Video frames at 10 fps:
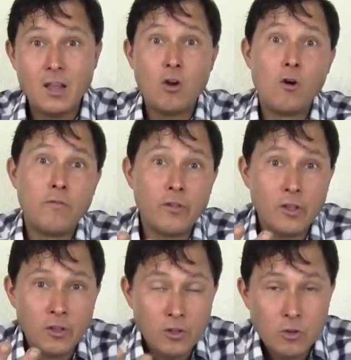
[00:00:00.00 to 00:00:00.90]
and
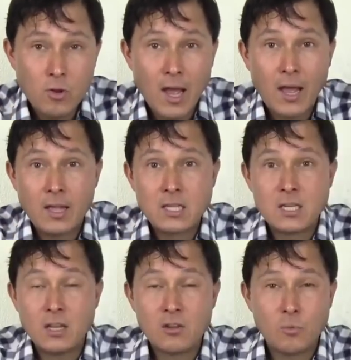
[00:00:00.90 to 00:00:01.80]
hopefully you
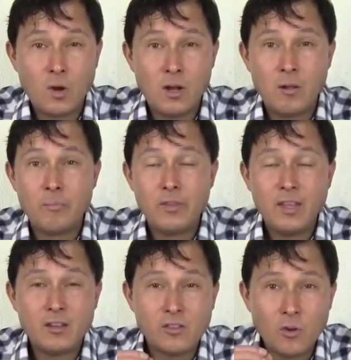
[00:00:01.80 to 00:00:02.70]
guys as well.
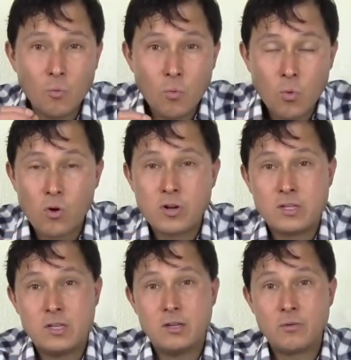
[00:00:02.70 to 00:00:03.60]
It's the
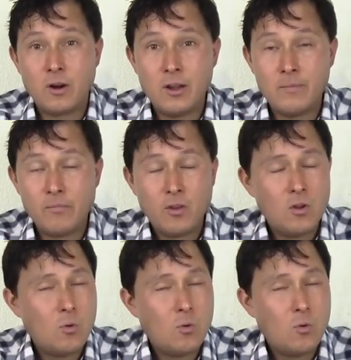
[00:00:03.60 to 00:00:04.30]
warranty, right?